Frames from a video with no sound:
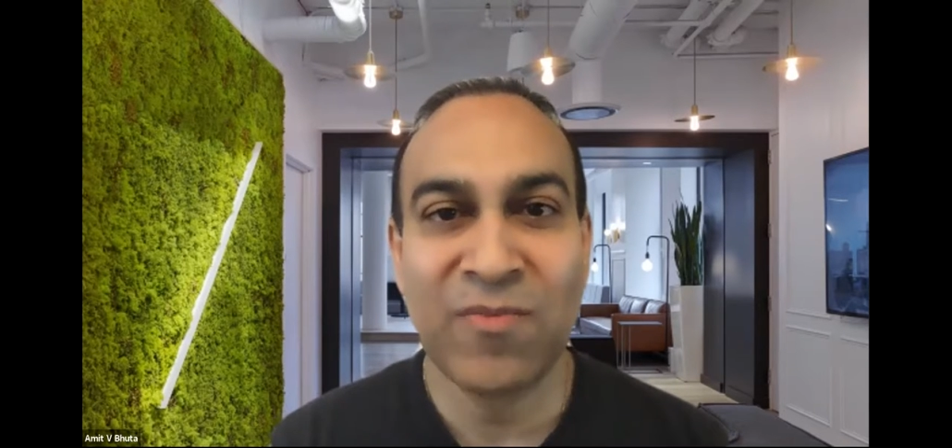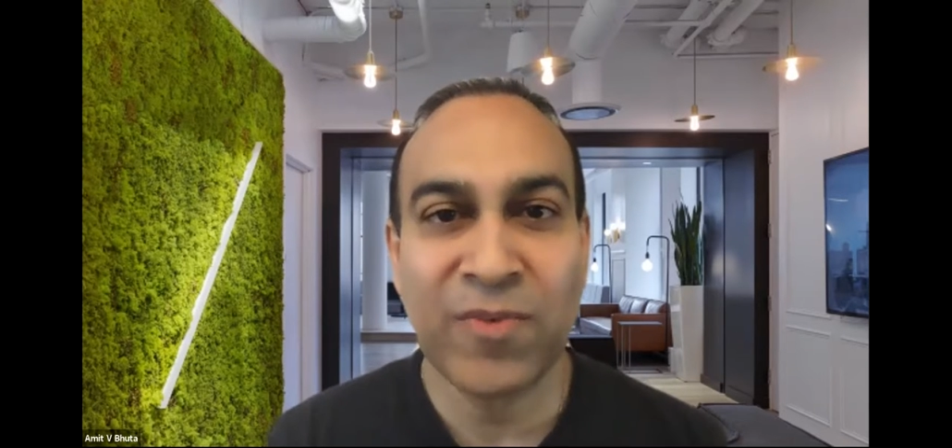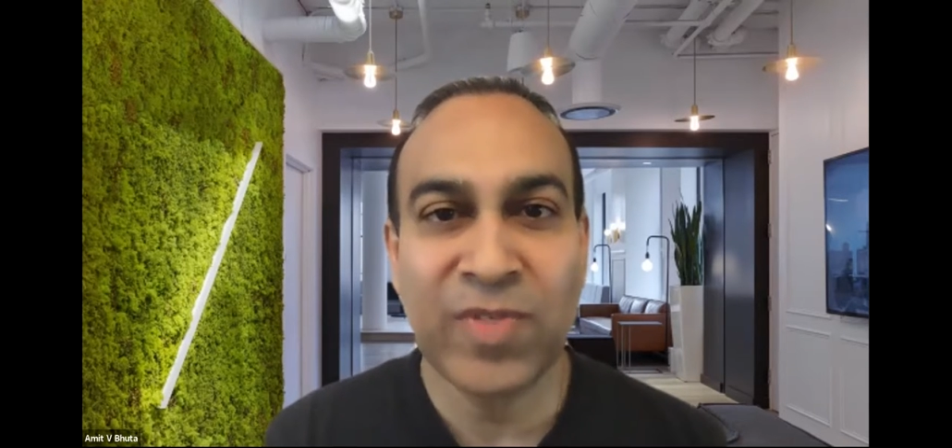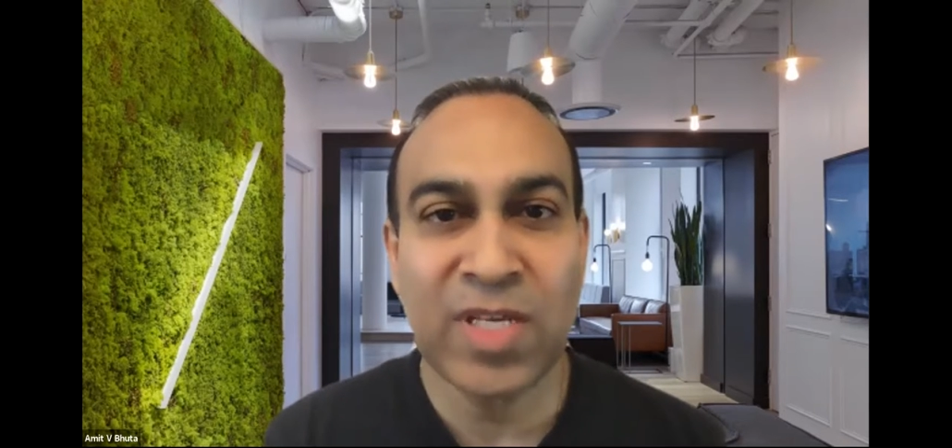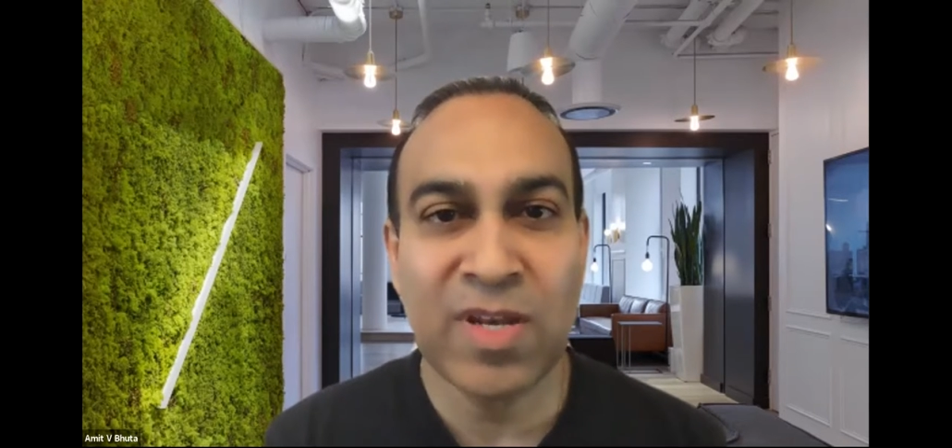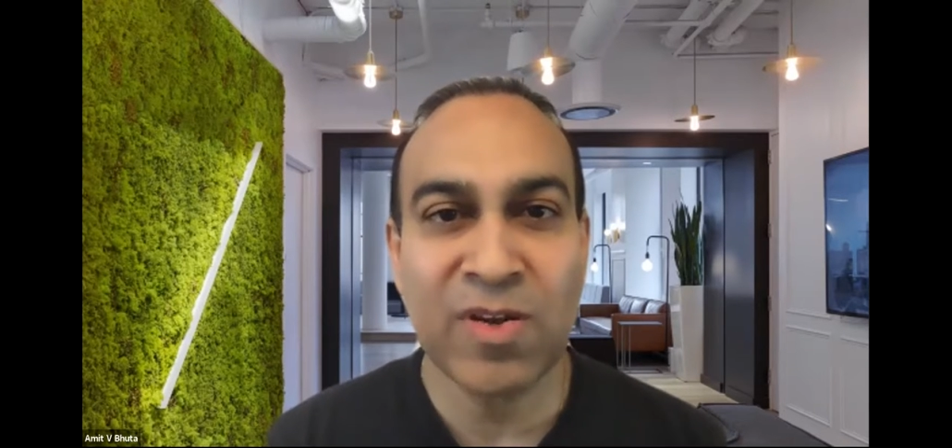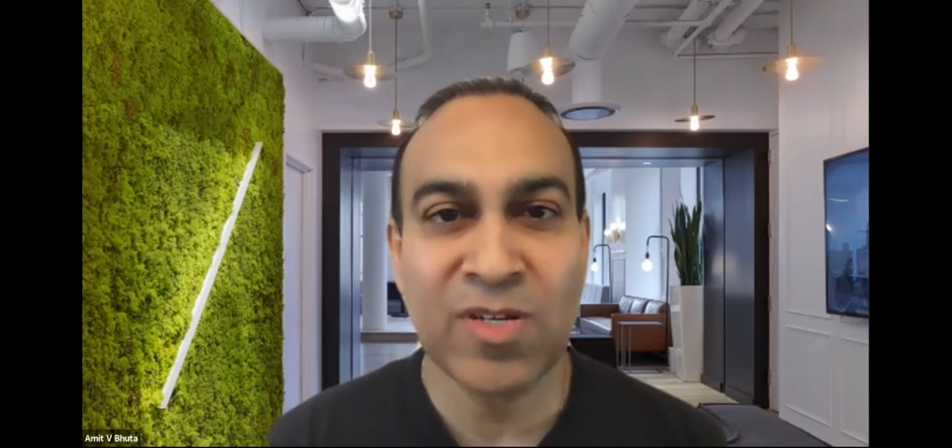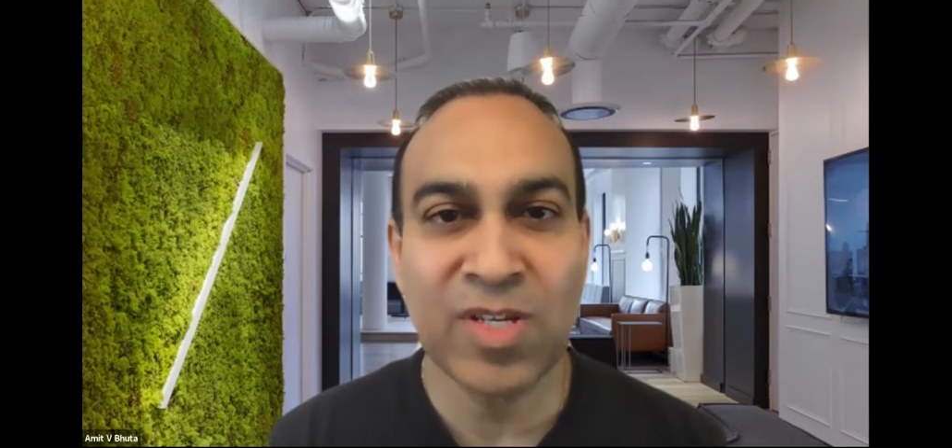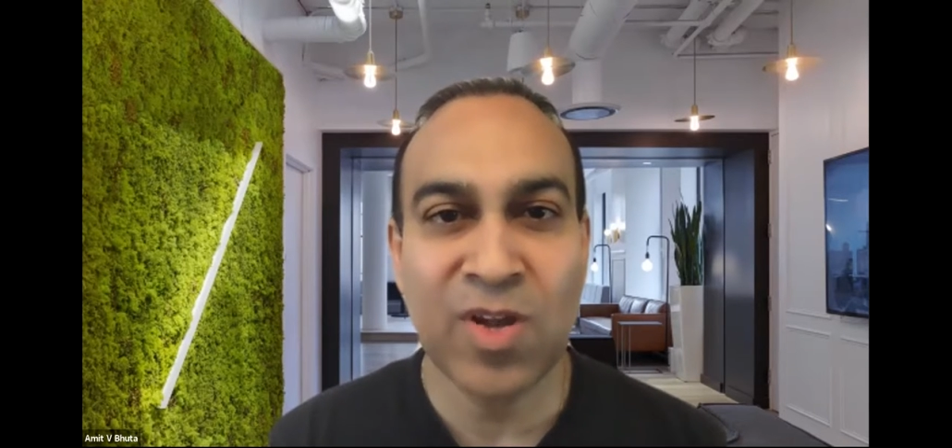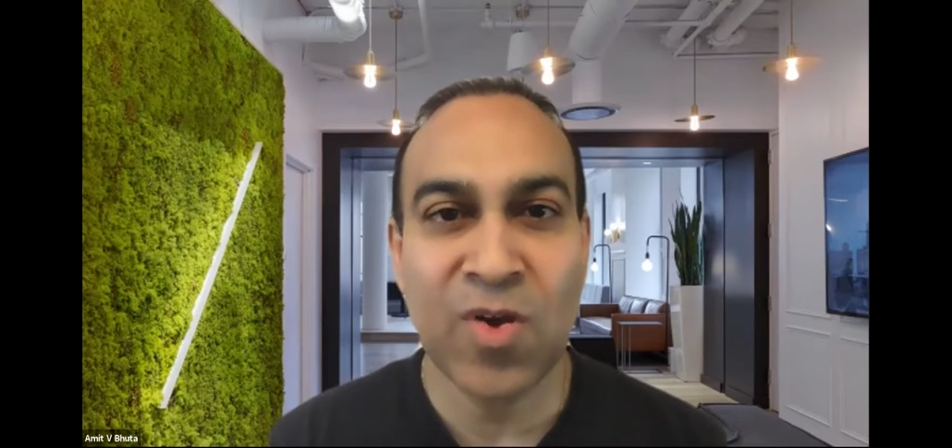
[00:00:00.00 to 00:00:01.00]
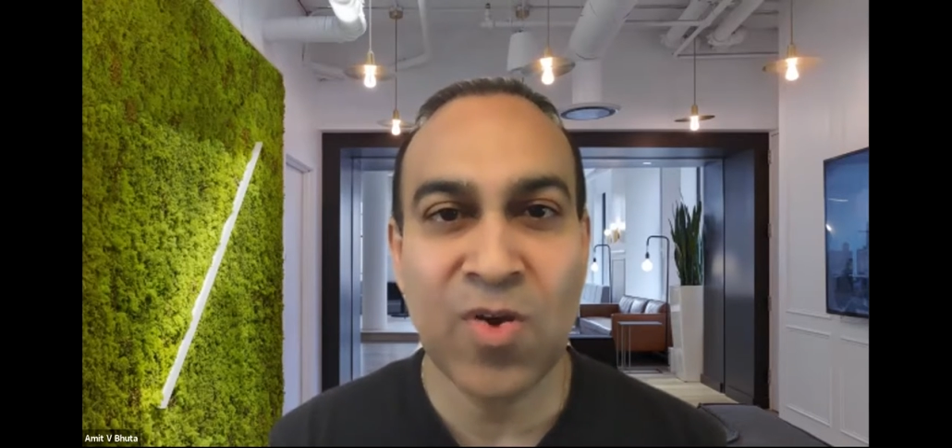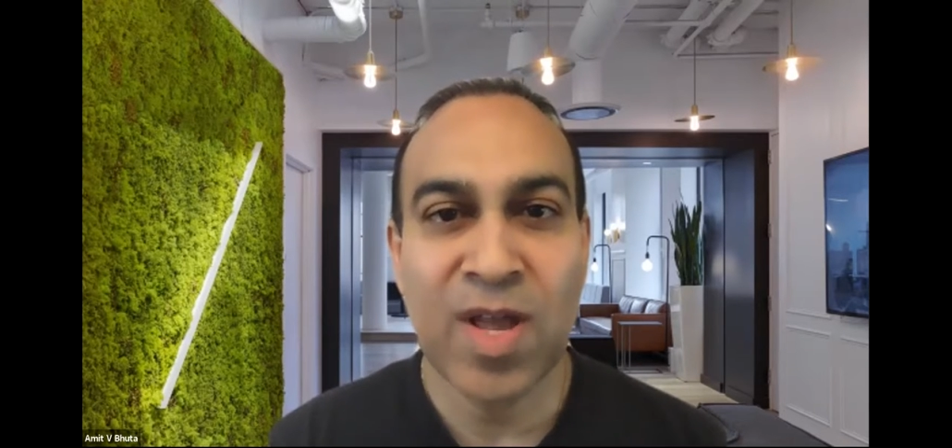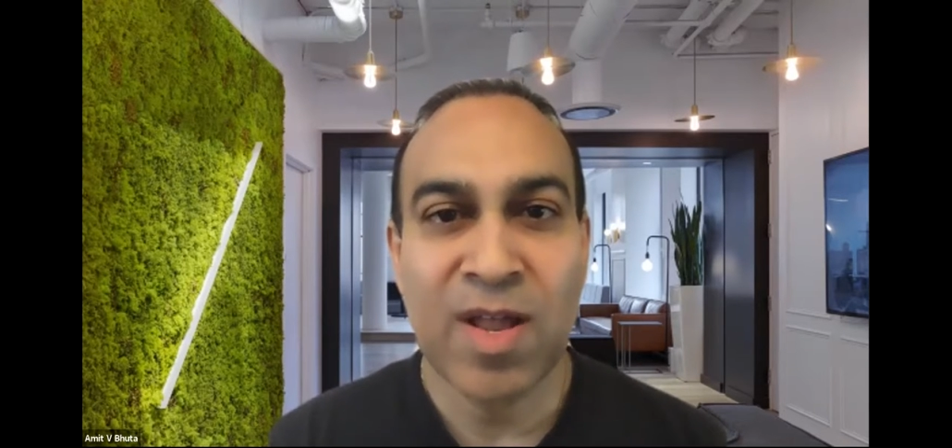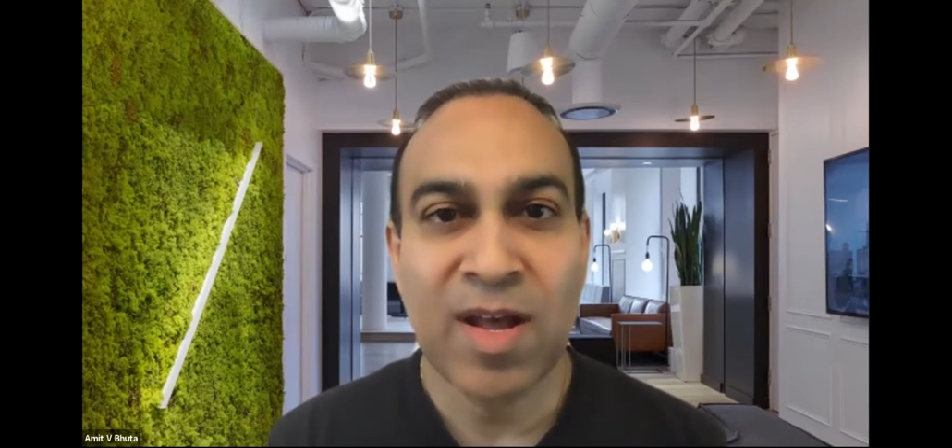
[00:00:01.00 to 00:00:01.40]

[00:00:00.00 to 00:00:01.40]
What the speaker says: 15 years ago,